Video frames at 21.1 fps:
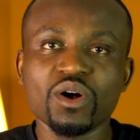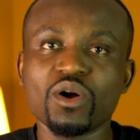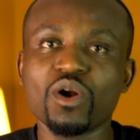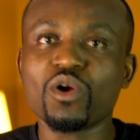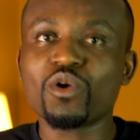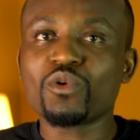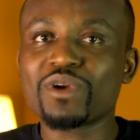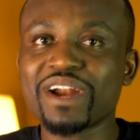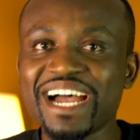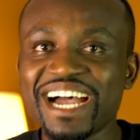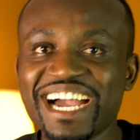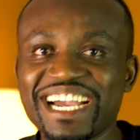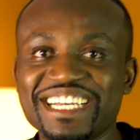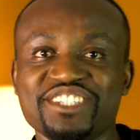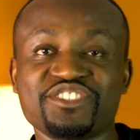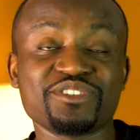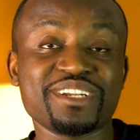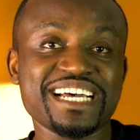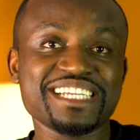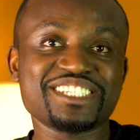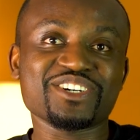All
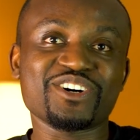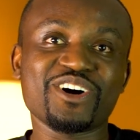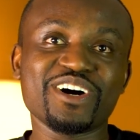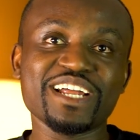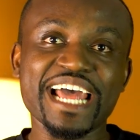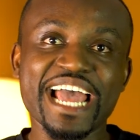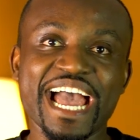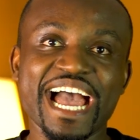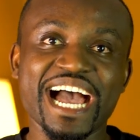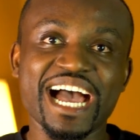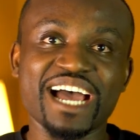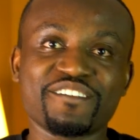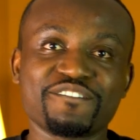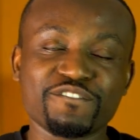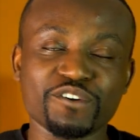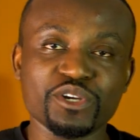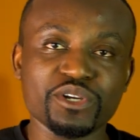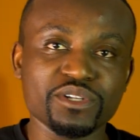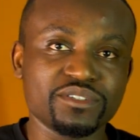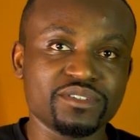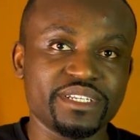right, so that's all I had
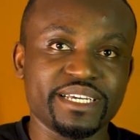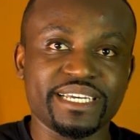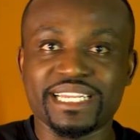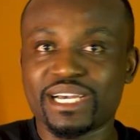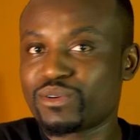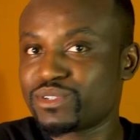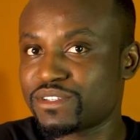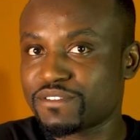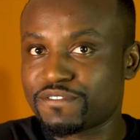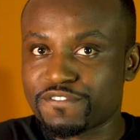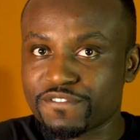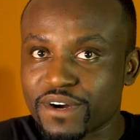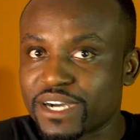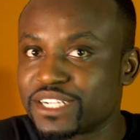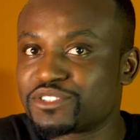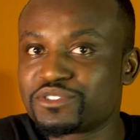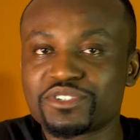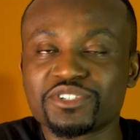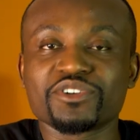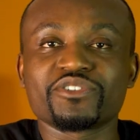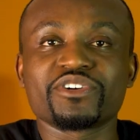for you today. That was a
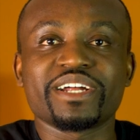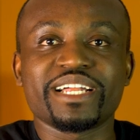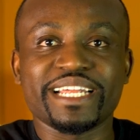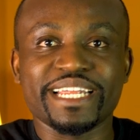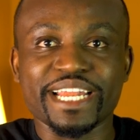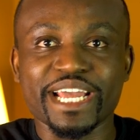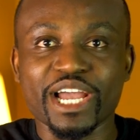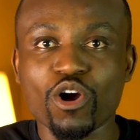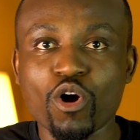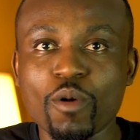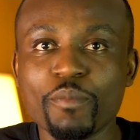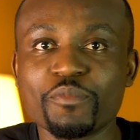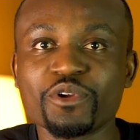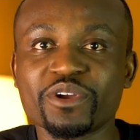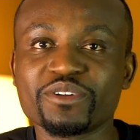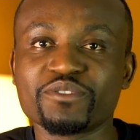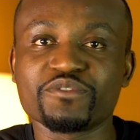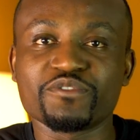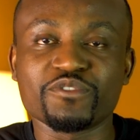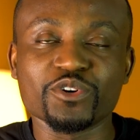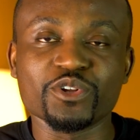fun tutorial and I hope you
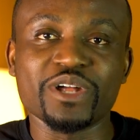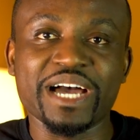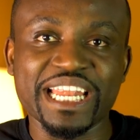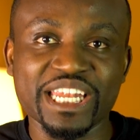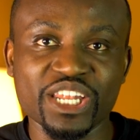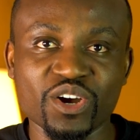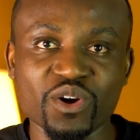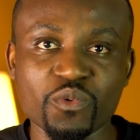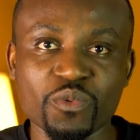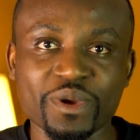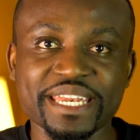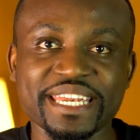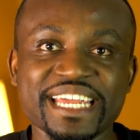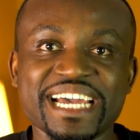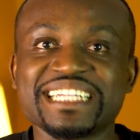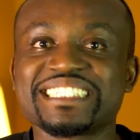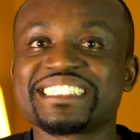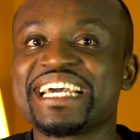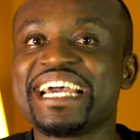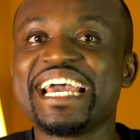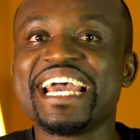could follow along with
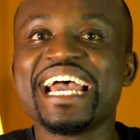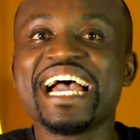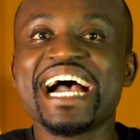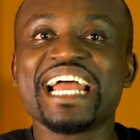that.